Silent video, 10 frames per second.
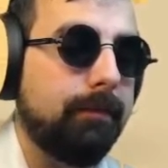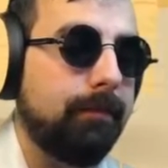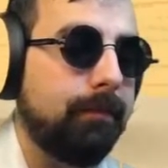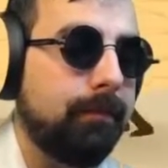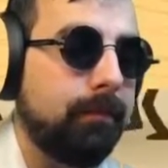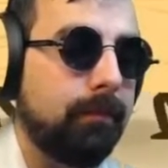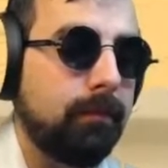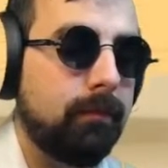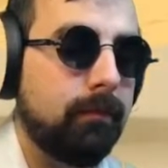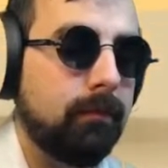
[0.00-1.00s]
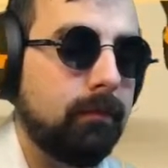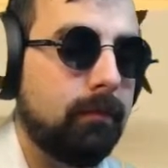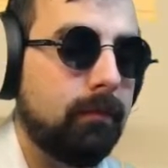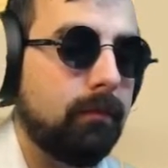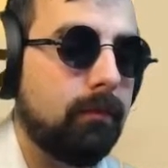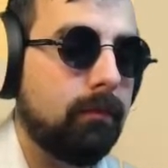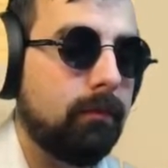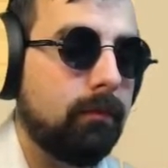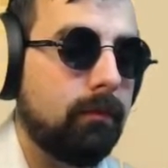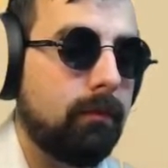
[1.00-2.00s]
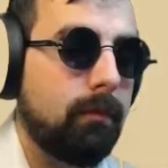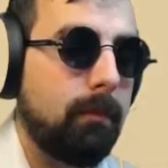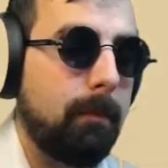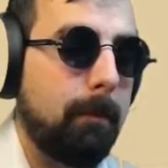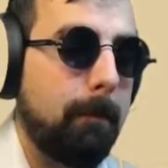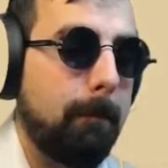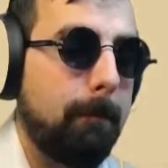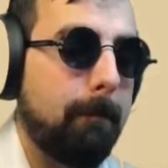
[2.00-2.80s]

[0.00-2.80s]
[no speech]